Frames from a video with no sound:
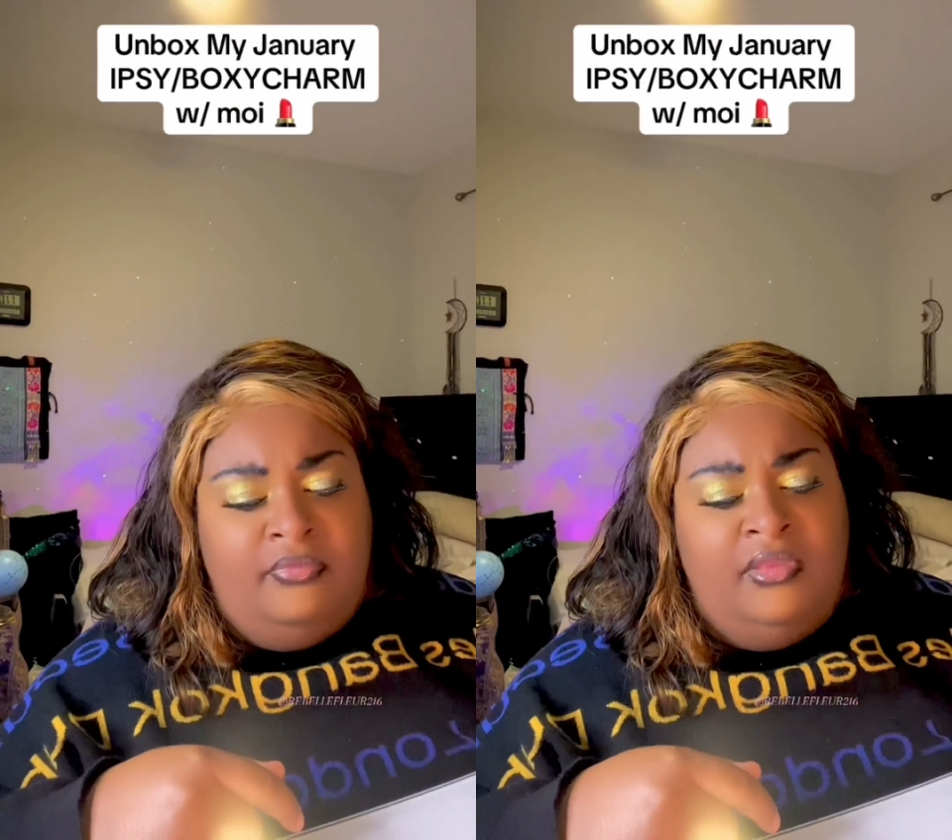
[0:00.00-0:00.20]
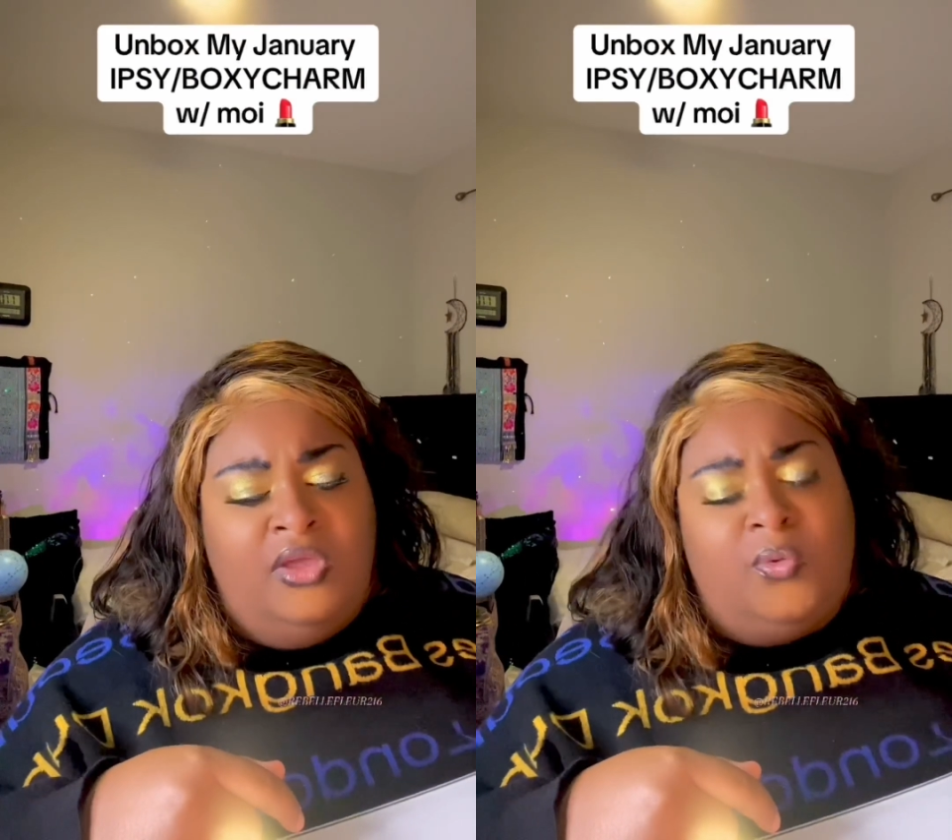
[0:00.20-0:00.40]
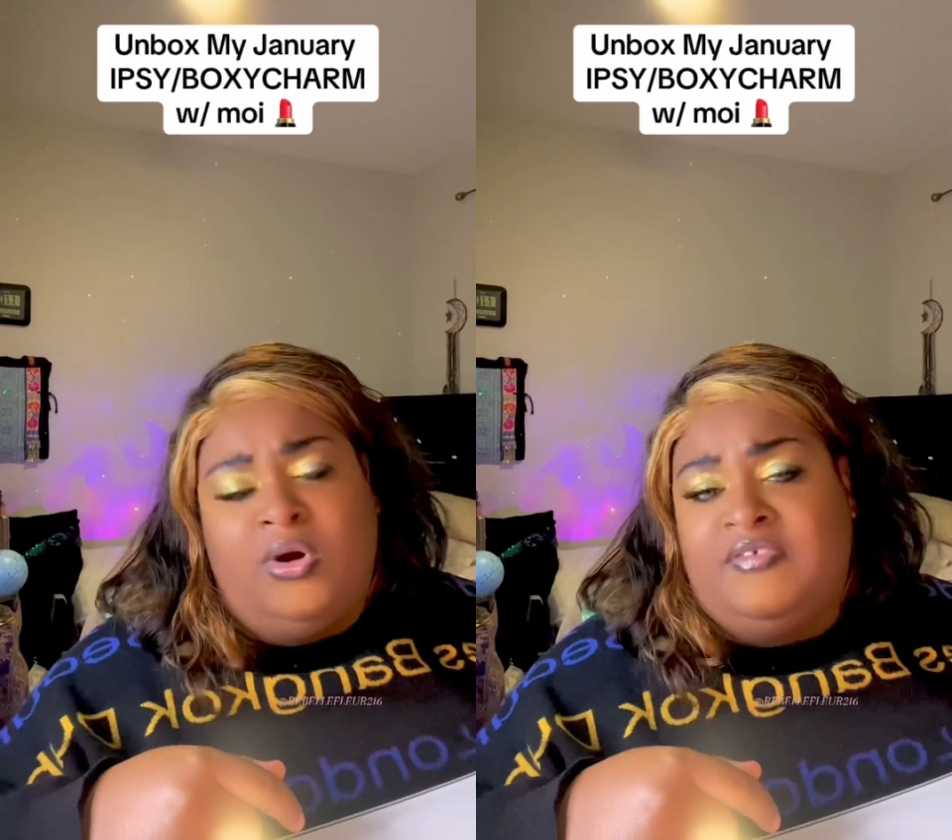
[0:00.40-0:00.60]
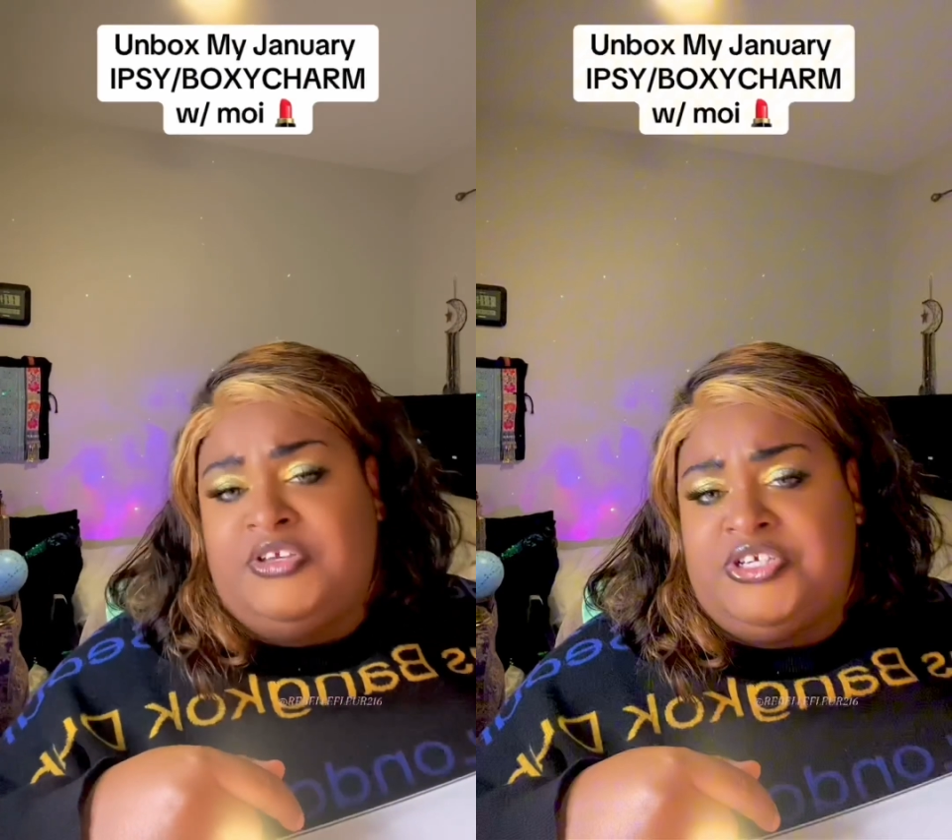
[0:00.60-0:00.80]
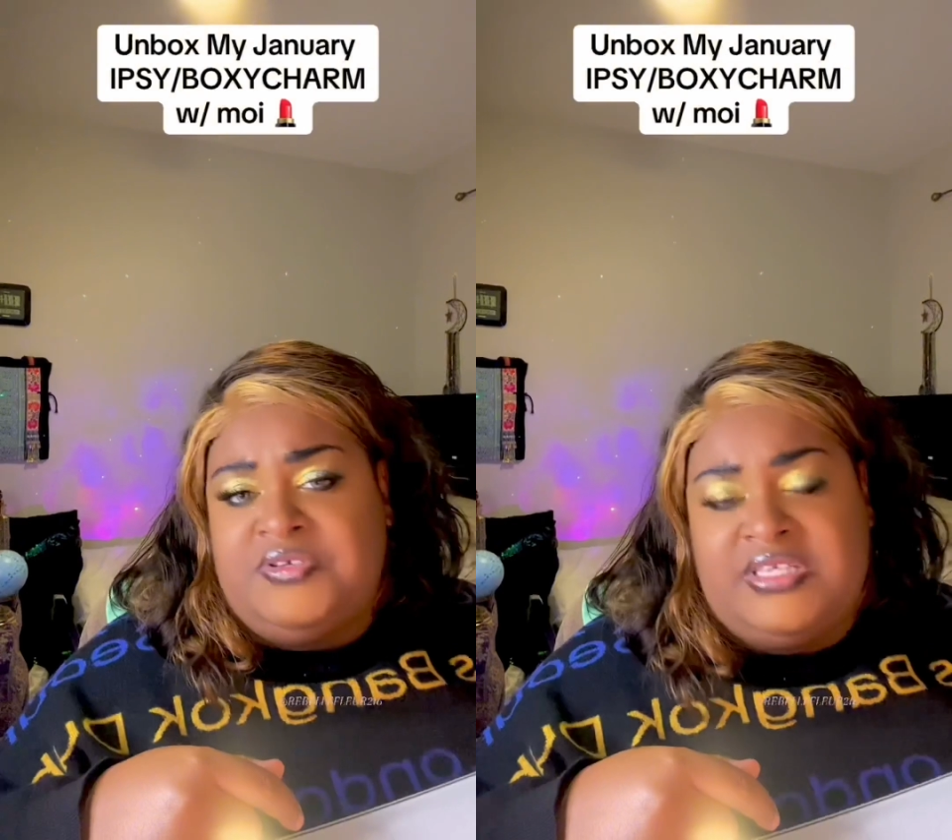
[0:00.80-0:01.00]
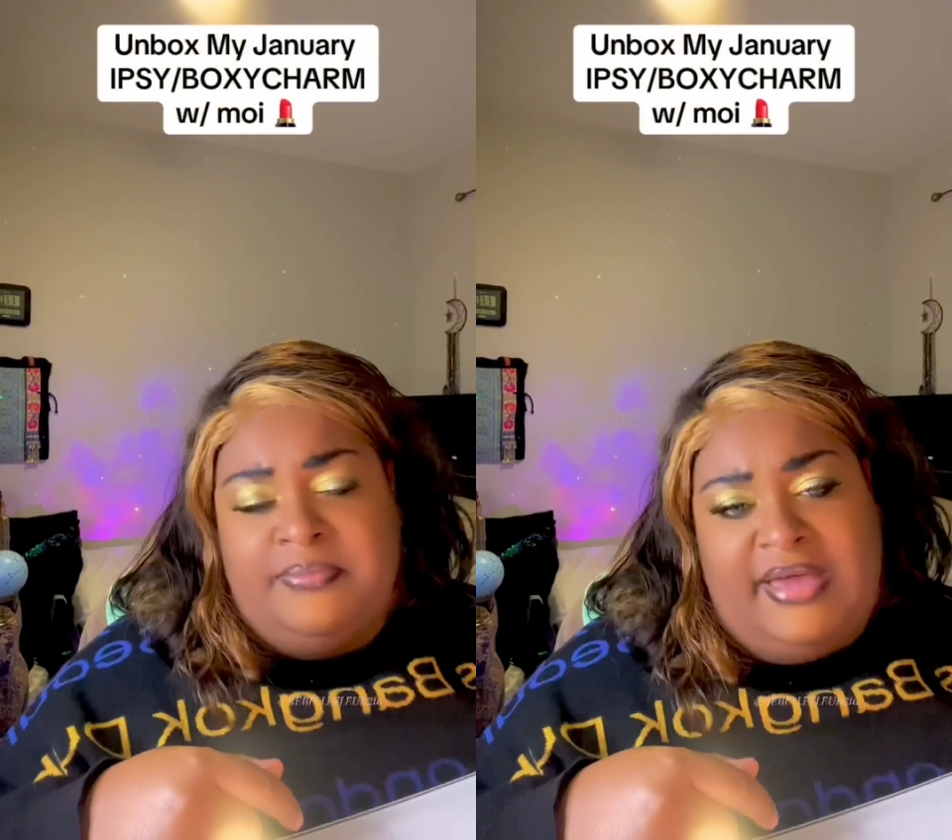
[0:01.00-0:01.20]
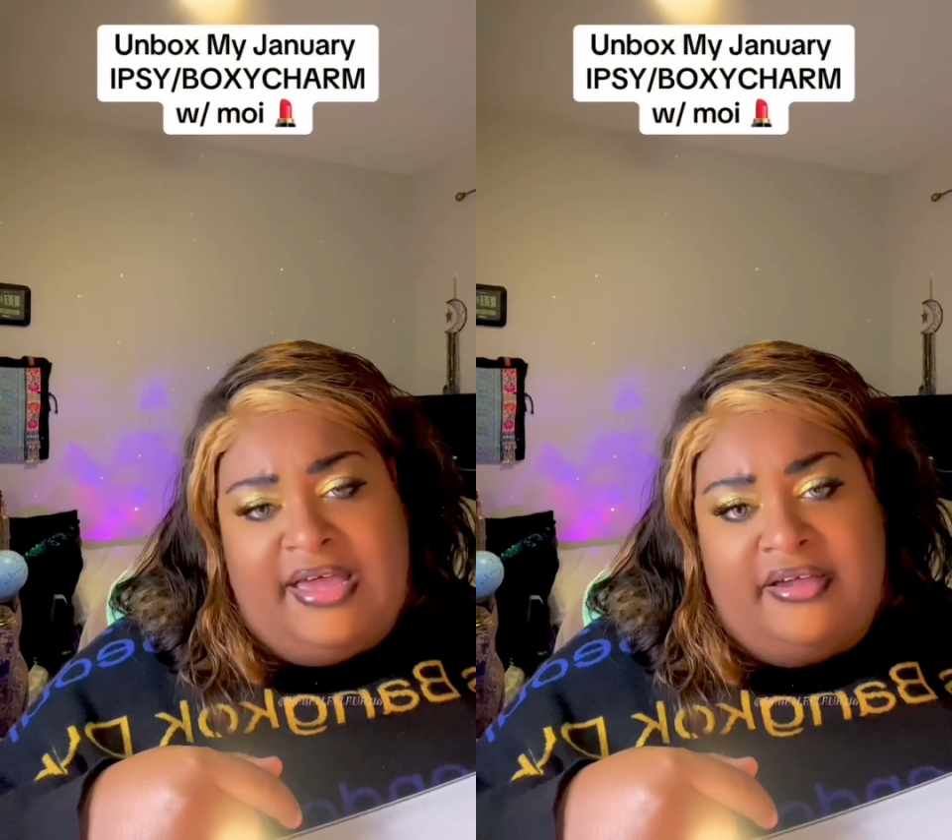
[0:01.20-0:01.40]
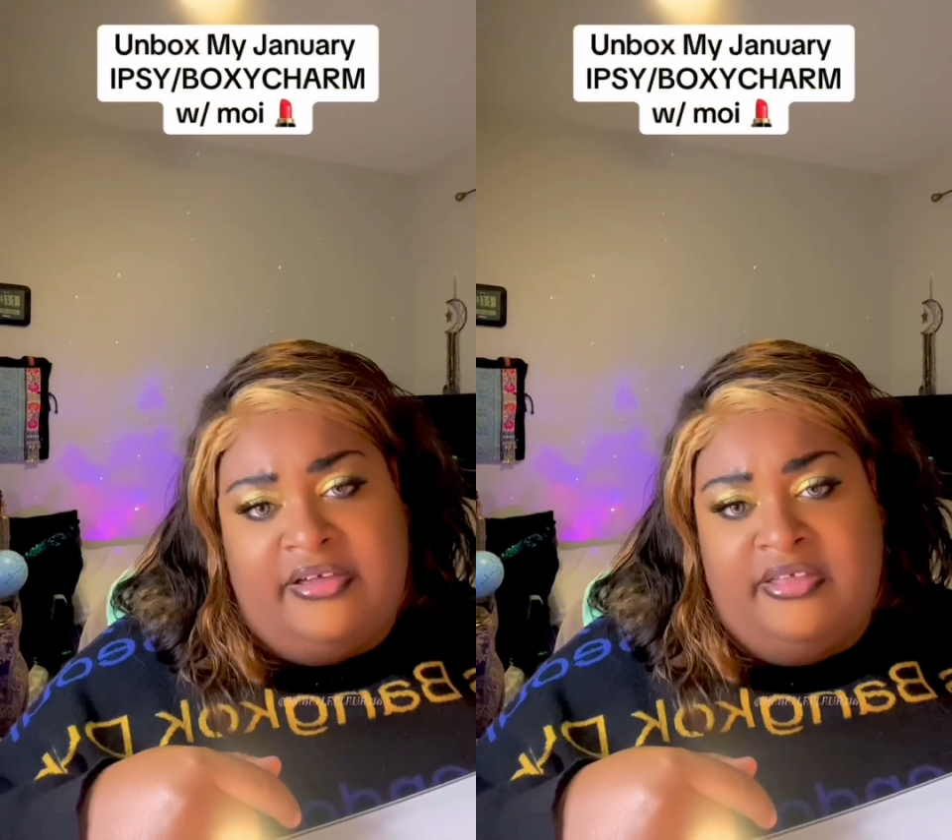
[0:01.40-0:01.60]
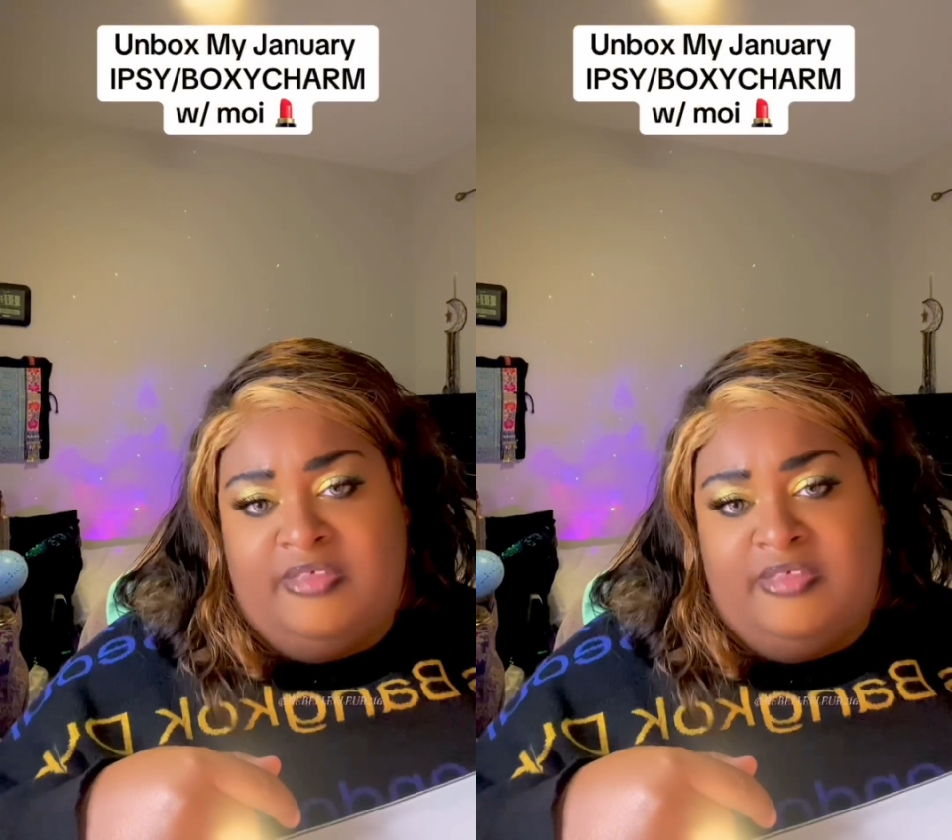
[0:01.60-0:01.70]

Or if you choose the bag